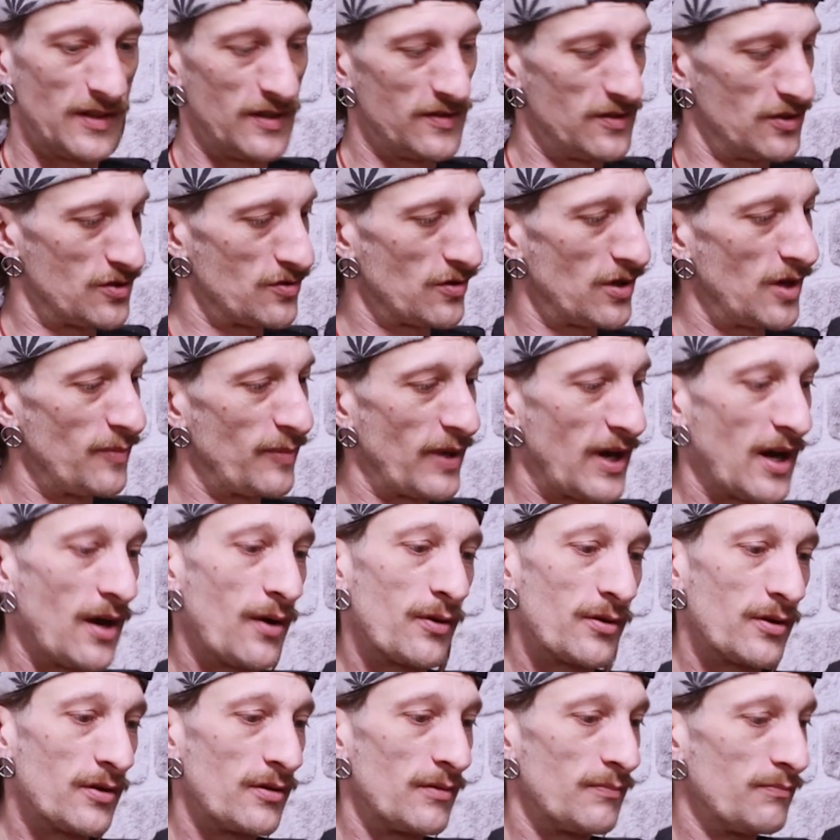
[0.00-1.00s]
It's a dry
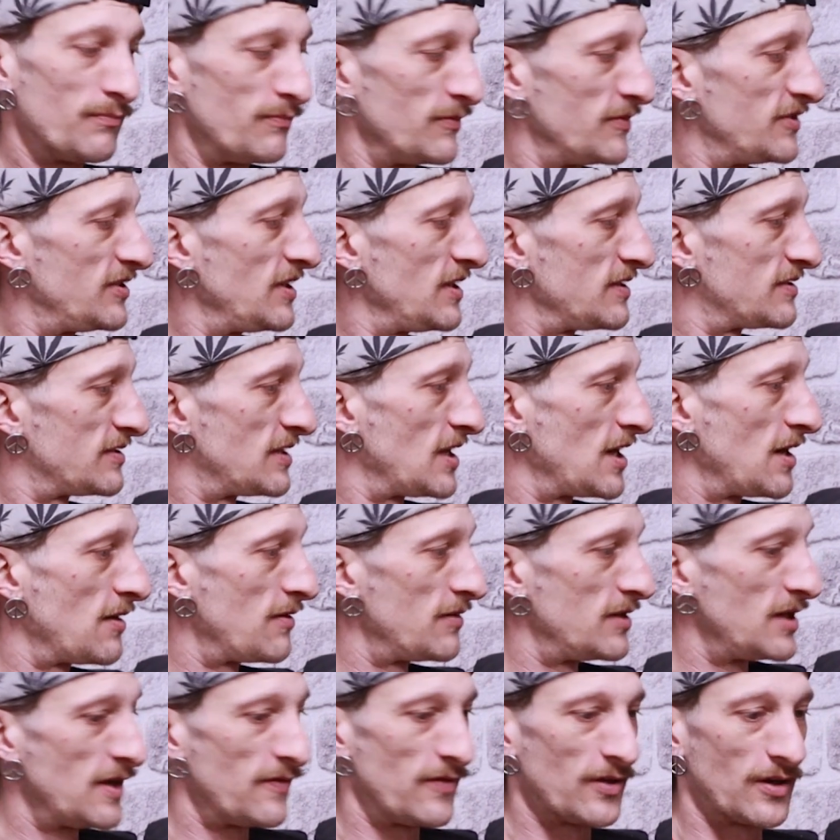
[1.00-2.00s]
powder, it sits
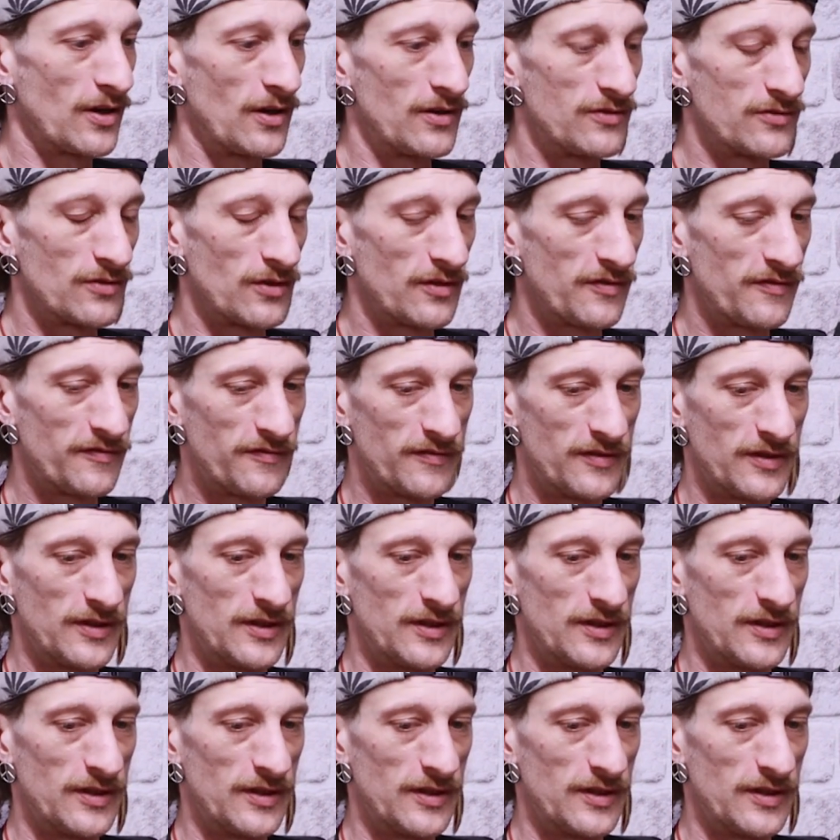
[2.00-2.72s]
there, it never goes off.